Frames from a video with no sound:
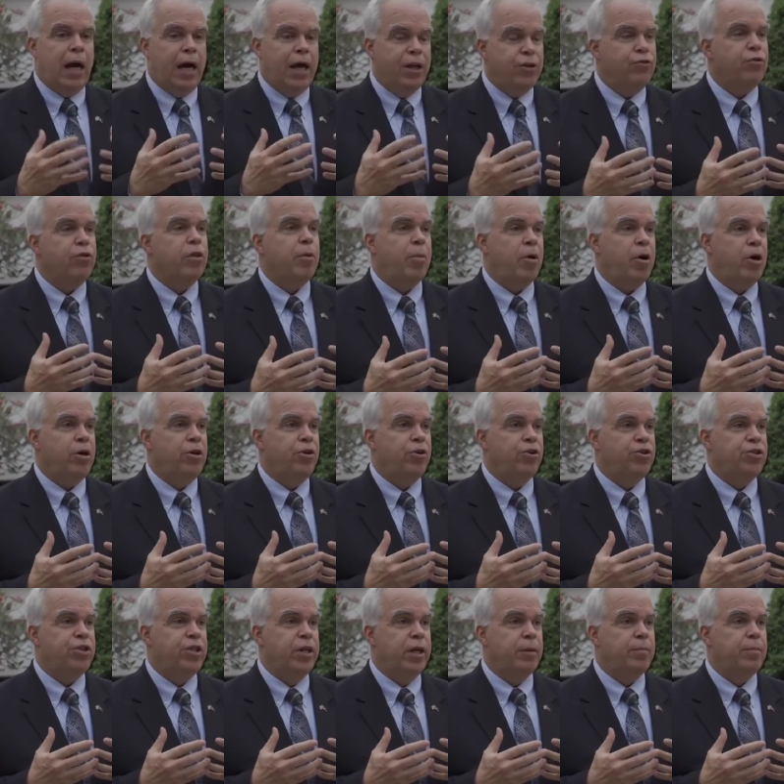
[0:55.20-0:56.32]
Under the
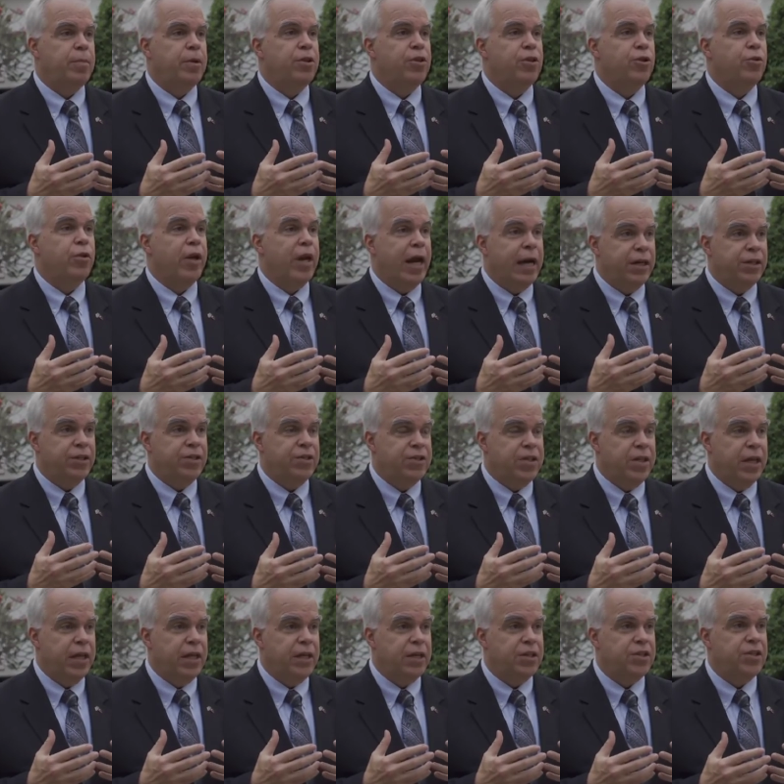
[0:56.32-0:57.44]
partnership, the United
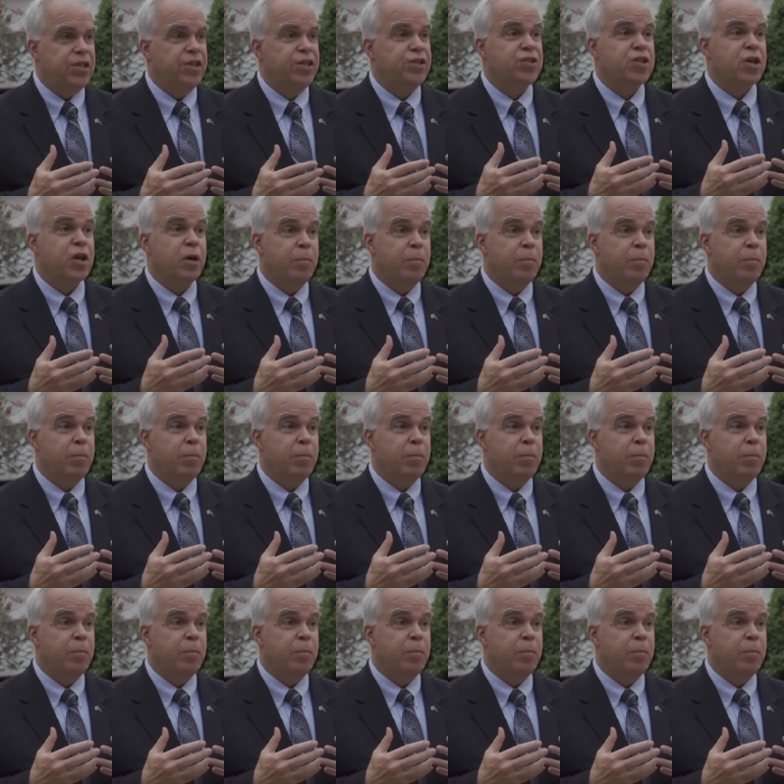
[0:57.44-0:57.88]
States is